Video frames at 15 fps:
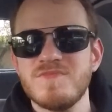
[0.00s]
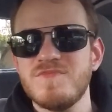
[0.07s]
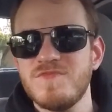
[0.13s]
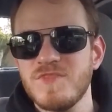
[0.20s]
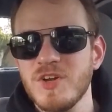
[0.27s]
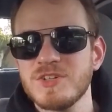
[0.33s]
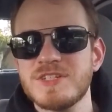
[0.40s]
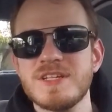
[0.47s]

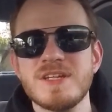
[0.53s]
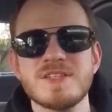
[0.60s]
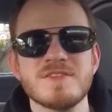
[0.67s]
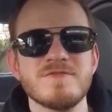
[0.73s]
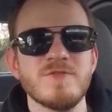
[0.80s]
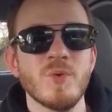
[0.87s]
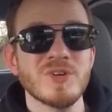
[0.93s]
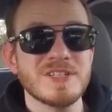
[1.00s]
13s and
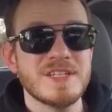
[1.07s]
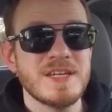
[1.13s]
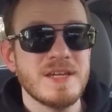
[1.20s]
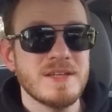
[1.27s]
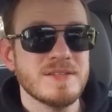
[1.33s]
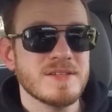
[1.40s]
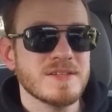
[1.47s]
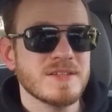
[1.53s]

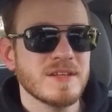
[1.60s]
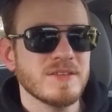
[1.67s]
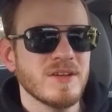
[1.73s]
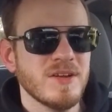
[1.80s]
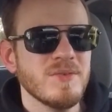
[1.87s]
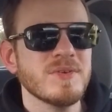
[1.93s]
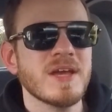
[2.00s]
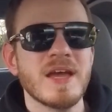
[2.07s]
14s, because I thought,
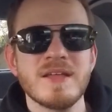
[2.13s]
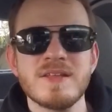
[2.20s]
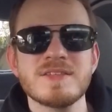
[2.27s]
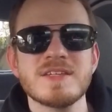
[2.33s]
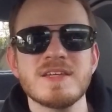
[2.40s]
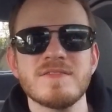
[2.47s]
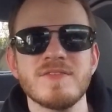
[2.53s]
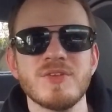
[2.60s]
okay, let's
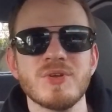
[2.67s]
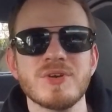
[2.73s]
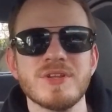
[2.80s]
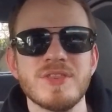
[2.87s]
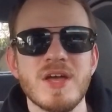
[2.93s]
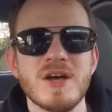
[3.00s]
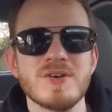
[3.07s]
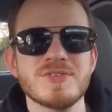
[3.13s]
give a look at
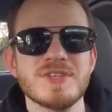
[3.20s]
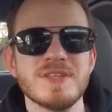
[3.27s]
those.